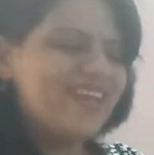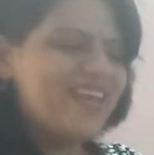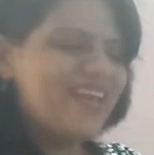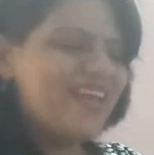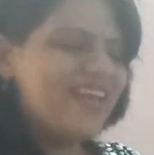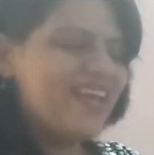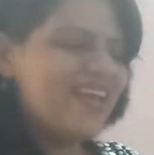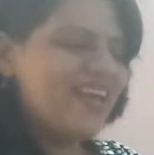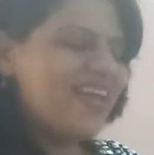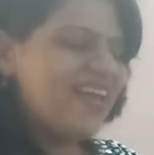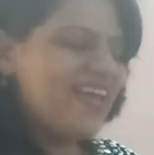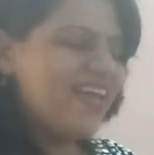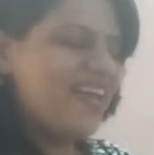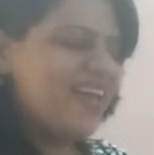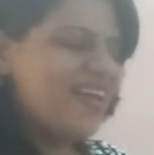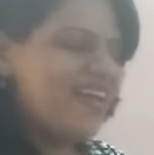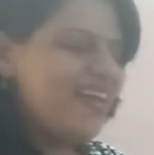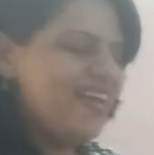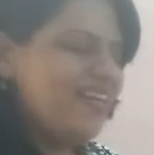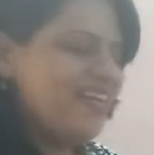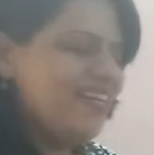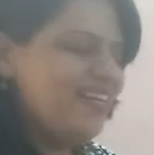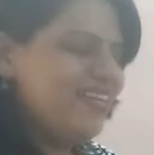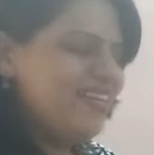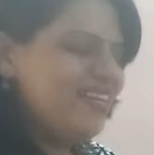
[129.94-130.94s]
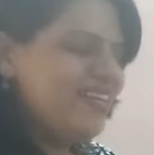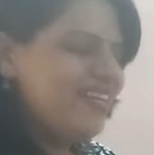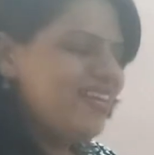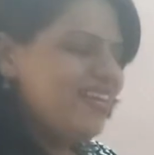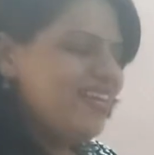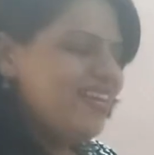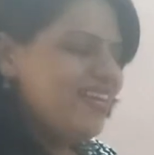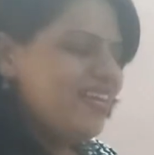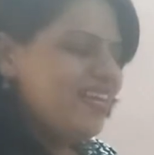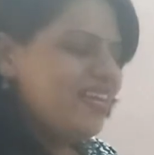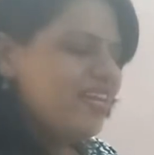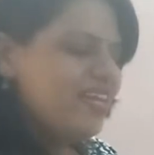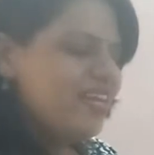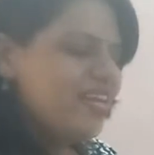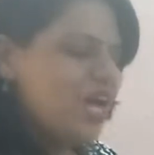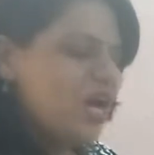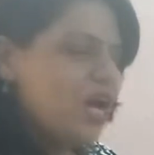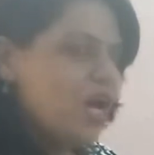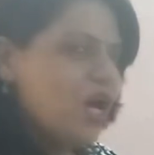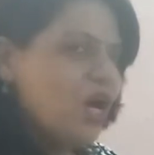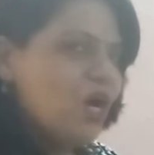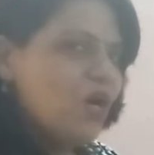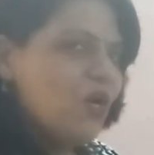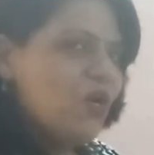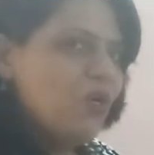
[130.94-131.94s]
And
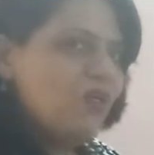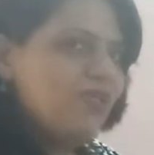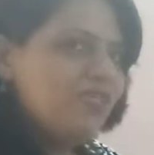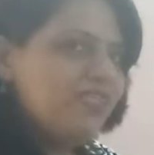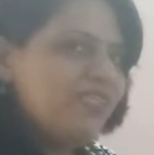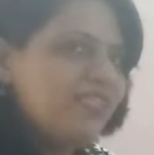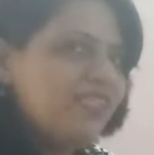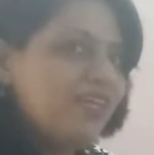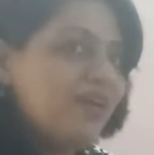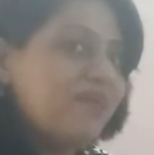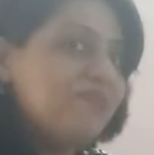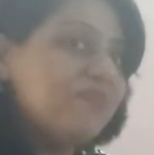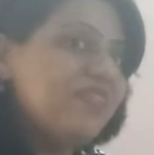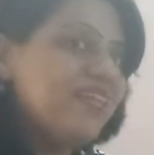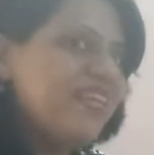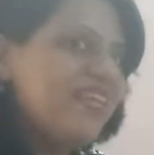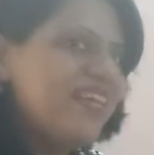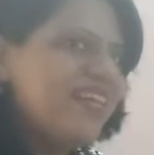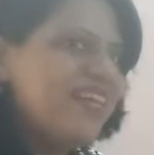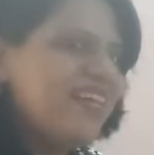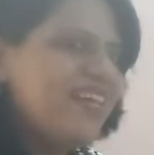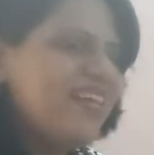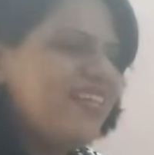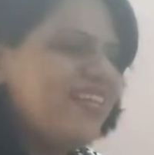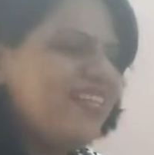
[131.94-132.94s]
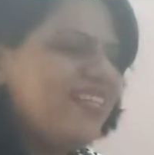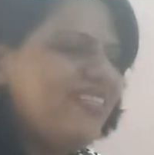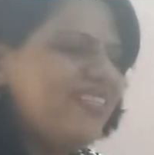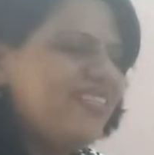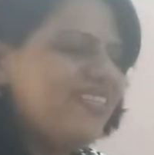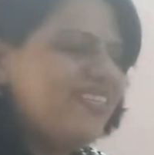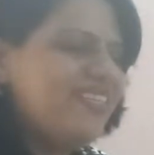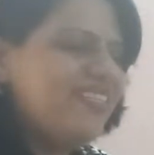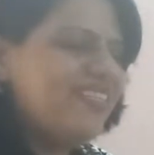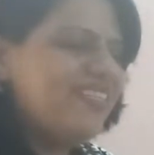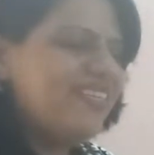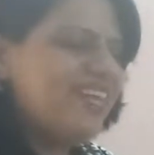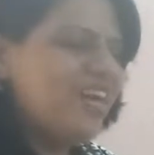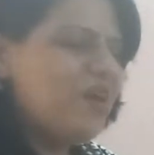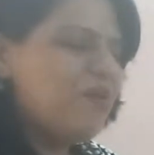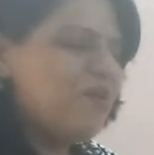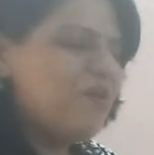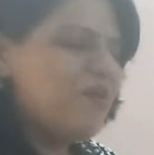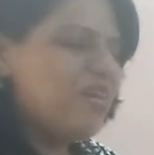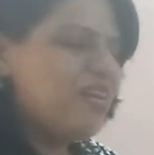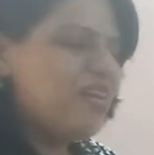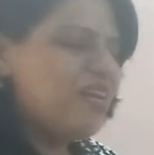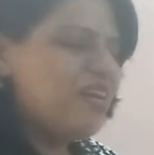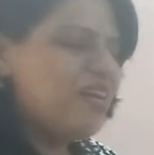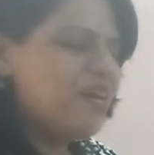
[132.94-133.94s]
now something else is
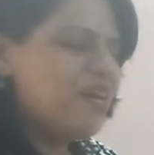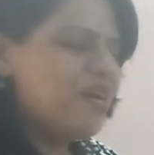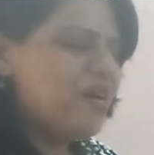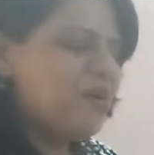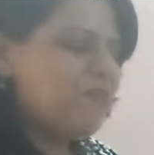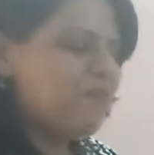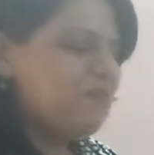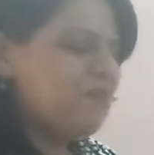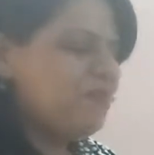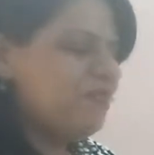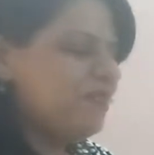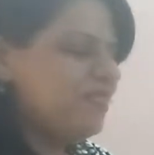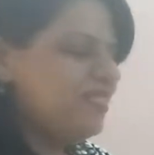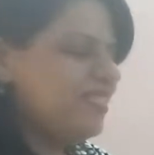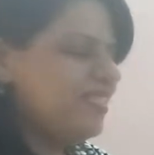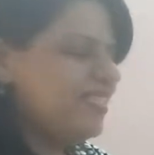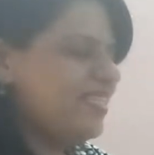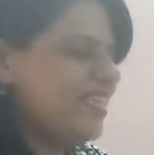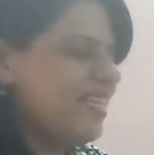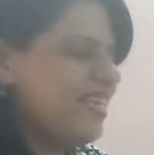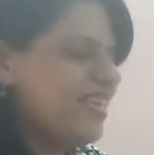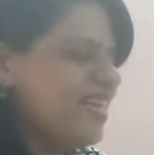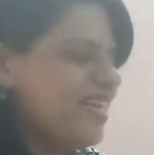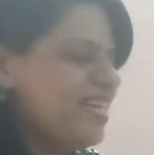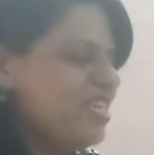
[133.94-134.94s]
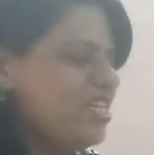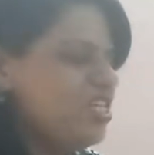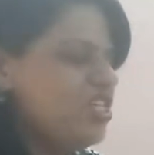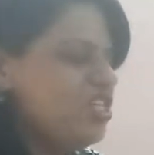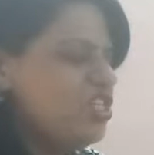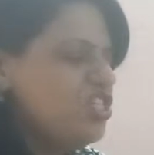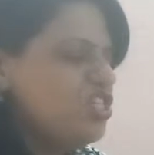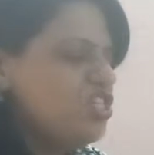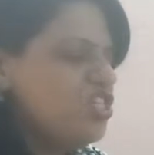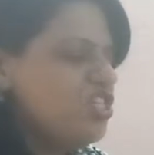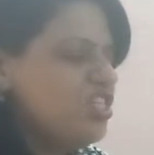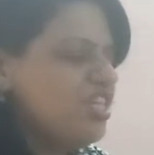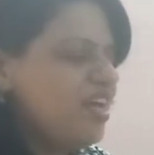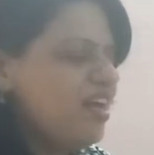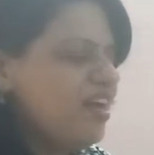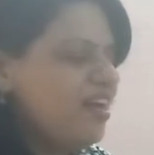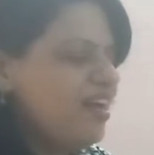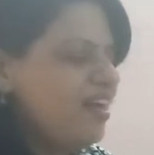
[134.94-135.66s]
coming up. See? Sh.